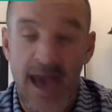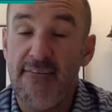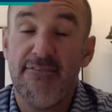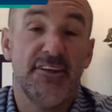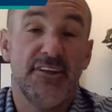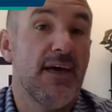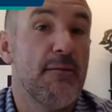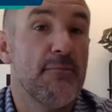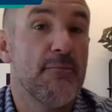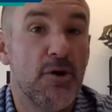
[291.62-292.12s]

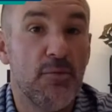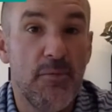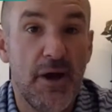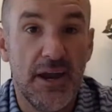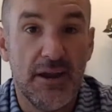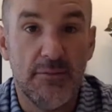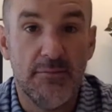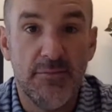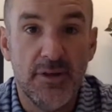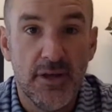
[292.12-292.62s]
that
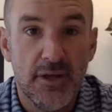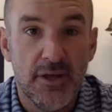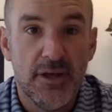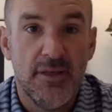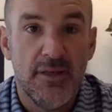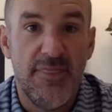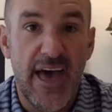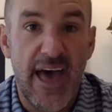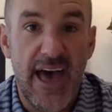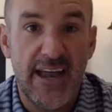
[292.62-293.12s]
momentum
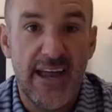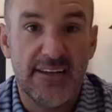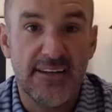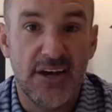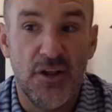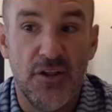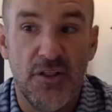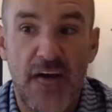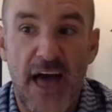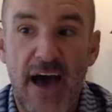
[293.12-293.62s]
that
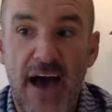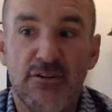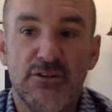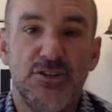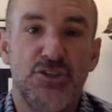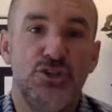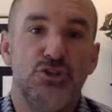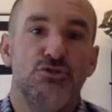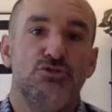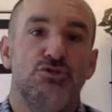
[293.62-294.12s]
allows
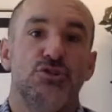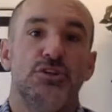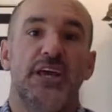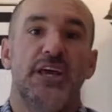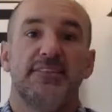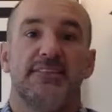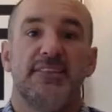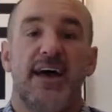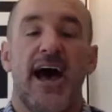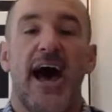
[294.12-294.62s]
you to
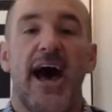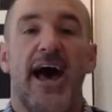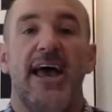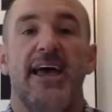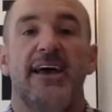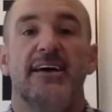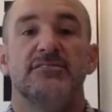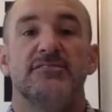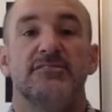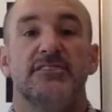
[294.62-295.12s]
get the
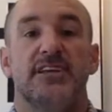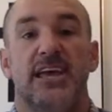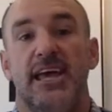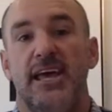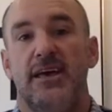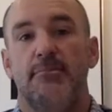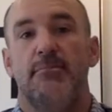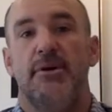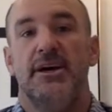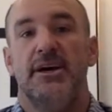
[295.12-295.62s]
highest
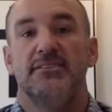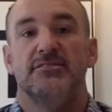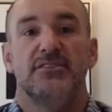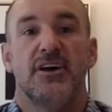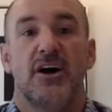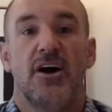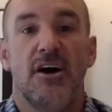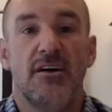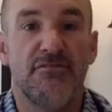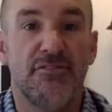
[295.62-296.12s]
and best
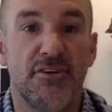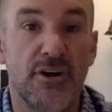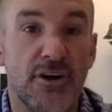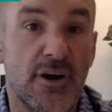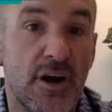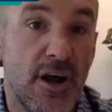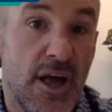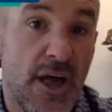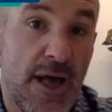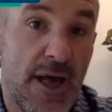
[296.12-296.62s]
offer.
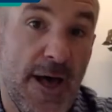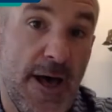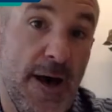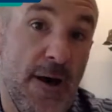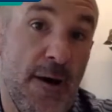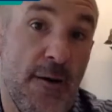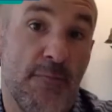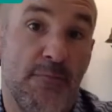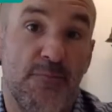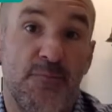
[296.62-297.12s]

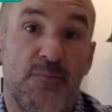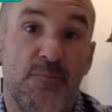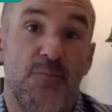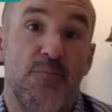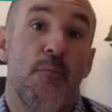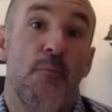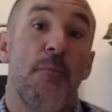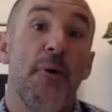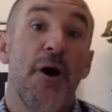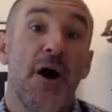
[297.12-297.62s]

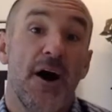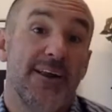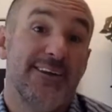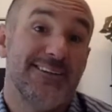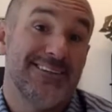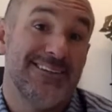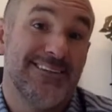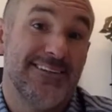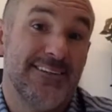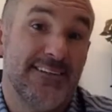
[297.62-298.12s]
But
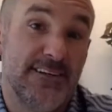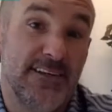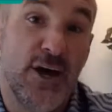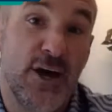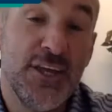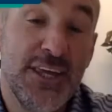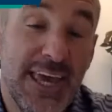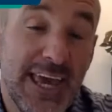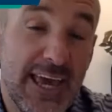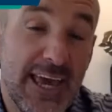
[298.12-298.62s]

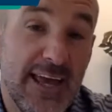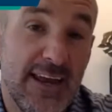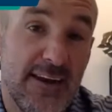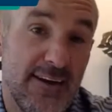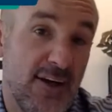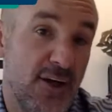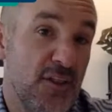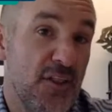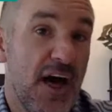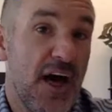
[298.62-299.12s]
again,
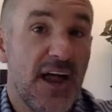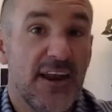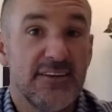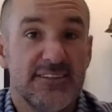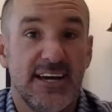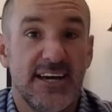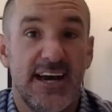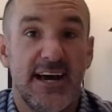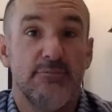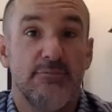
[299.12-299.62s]
a lot of
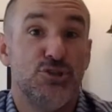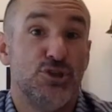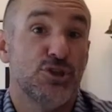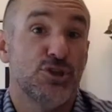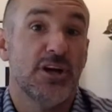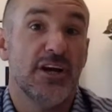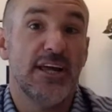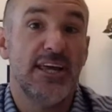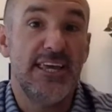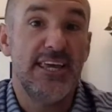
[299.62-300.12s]
times you're
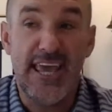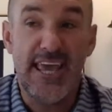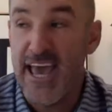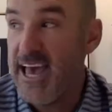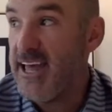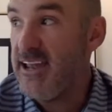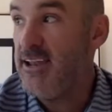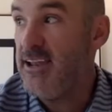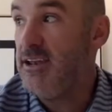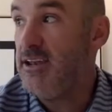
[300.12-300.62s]
going to
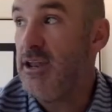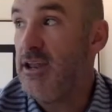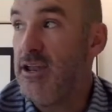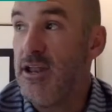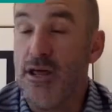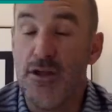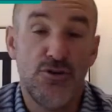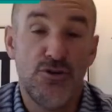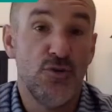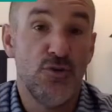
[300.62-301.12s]
get
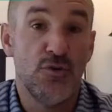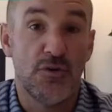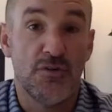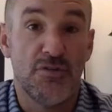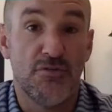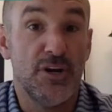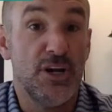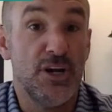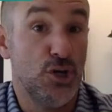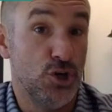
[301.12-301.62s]
2 or
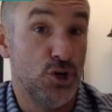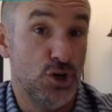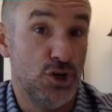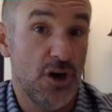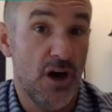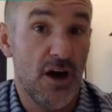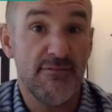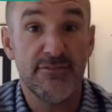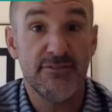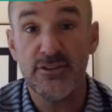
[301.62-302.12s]
3 good
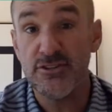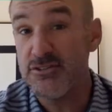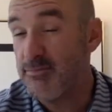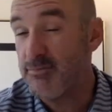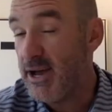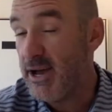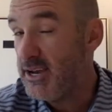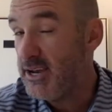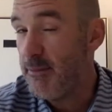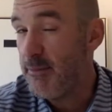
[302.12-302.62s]
offers,
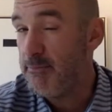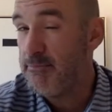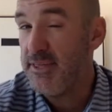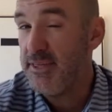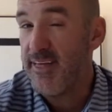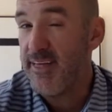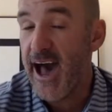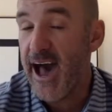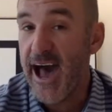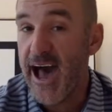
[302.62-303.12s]
might not be
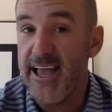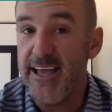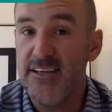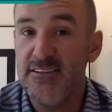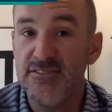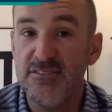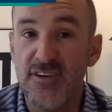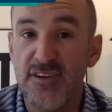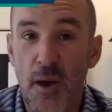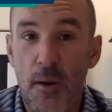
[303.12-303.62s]
the
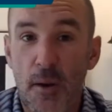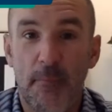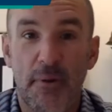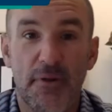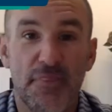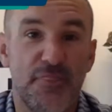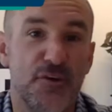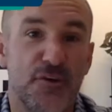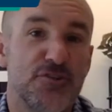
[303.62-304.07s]
highest, but their